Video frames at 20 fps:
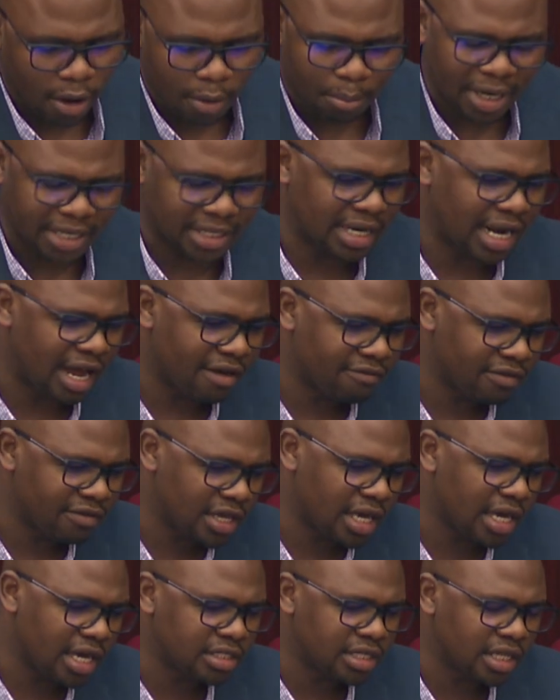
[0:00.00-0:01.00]
But
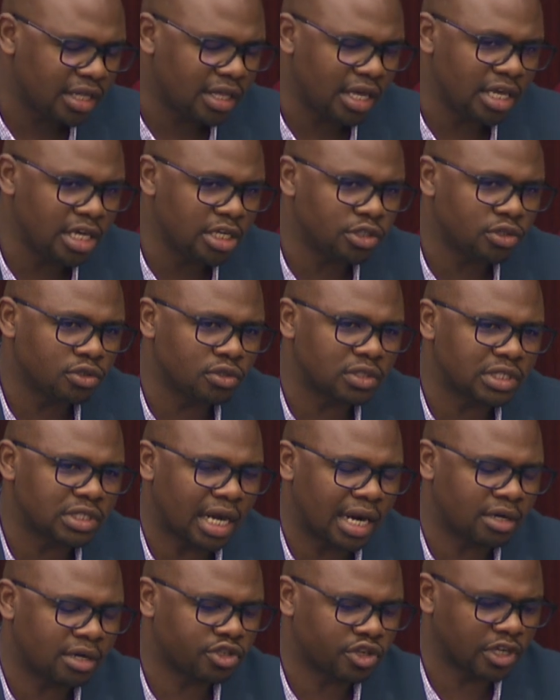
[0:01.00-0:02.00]
navigating the issues
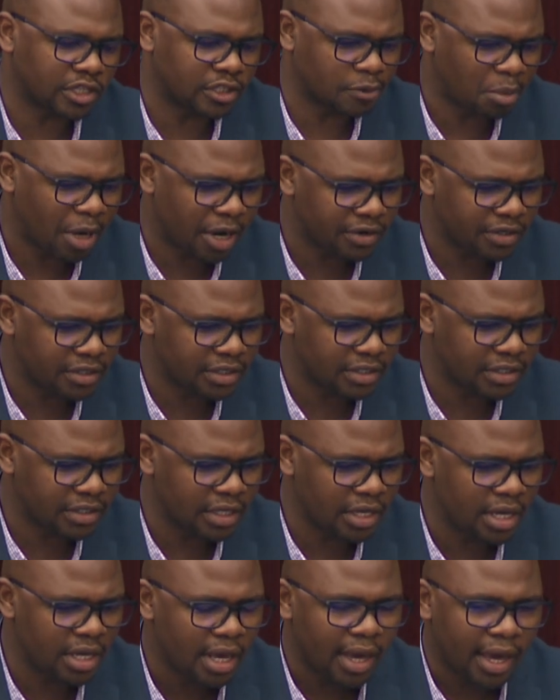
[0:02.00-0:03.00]
around
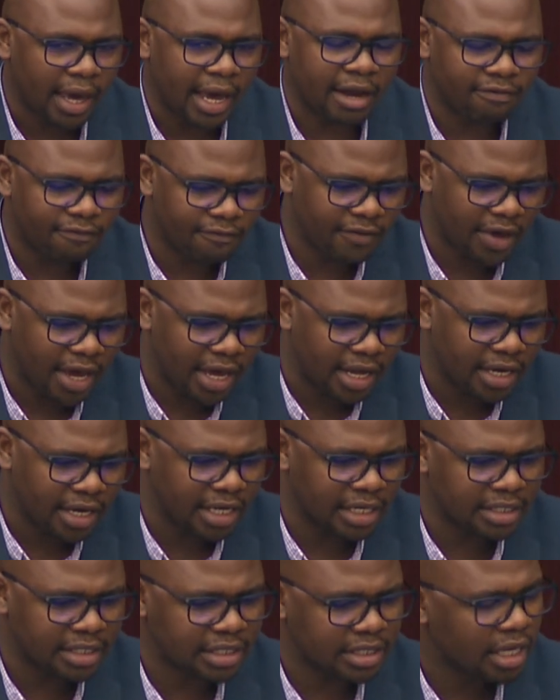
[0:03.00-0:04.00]
transparency and
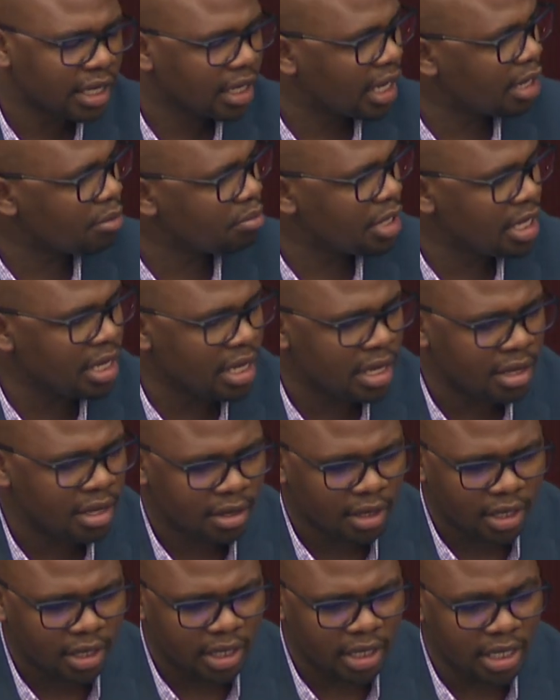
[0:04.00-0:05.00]
fairness can be
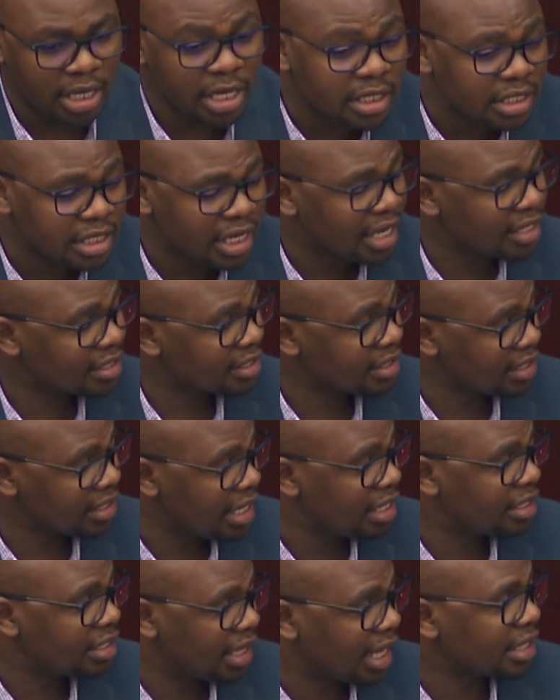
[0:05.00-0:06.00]
easier
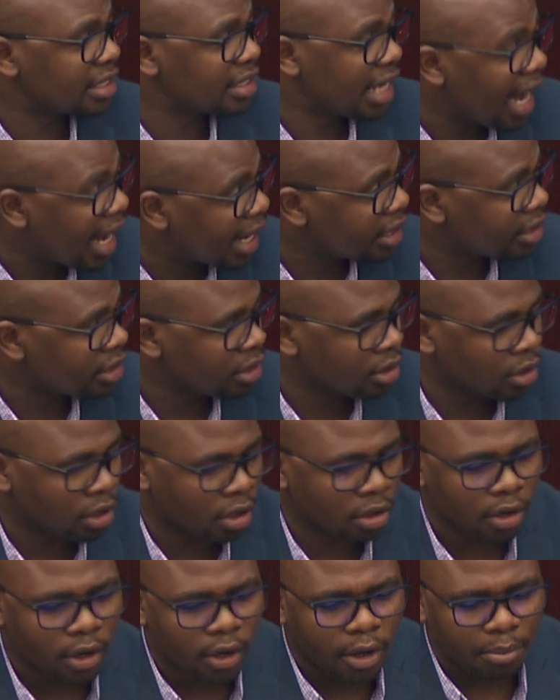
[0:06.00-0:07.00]
said than done, you
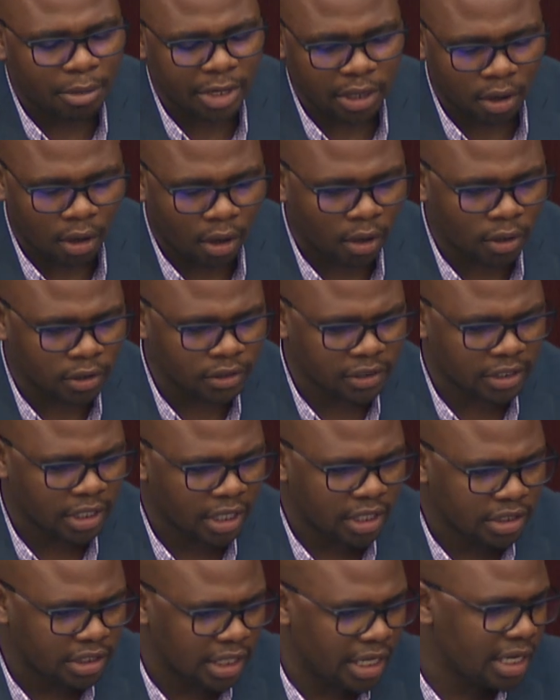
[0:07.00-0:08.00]
know, because
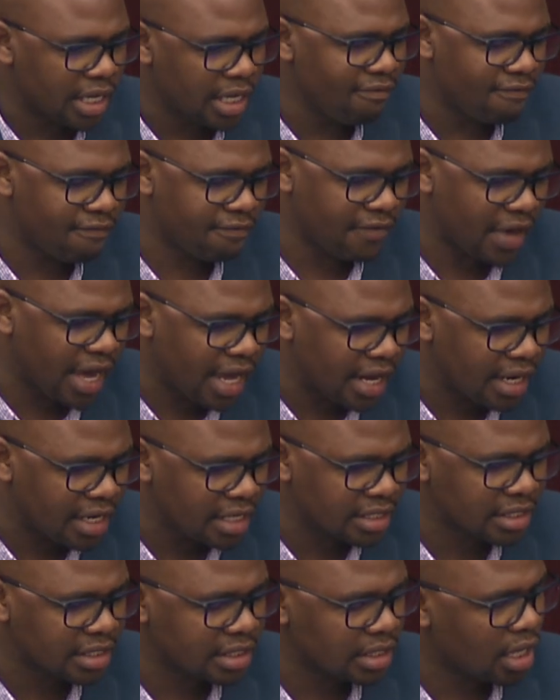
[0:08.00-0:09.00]
taking
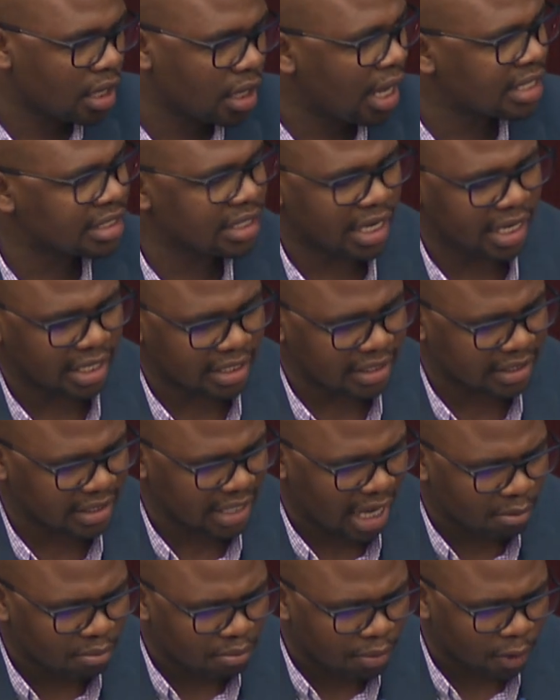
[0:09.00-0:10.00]
fairness as an
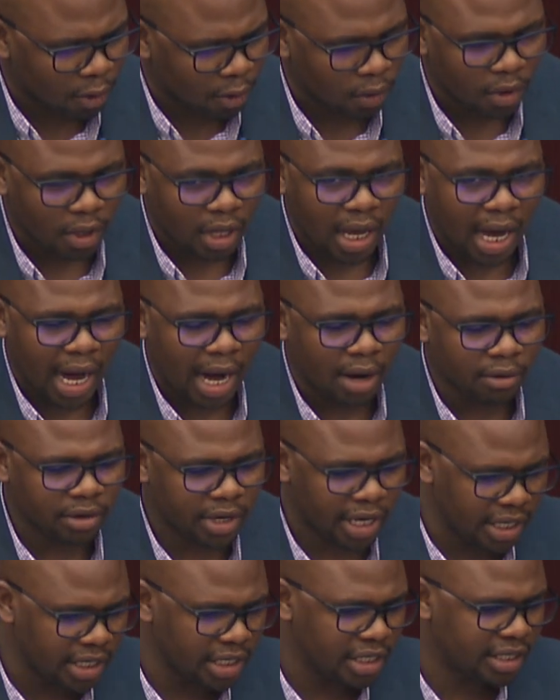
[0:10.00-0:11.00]
example, how
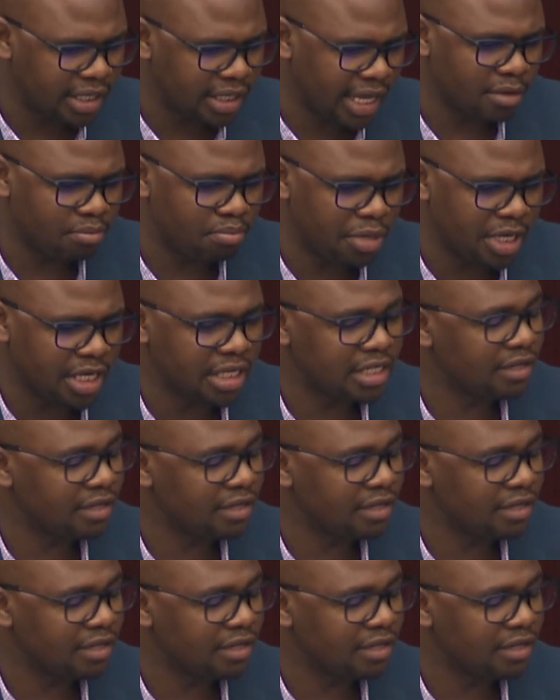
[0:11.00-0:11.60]
can it then be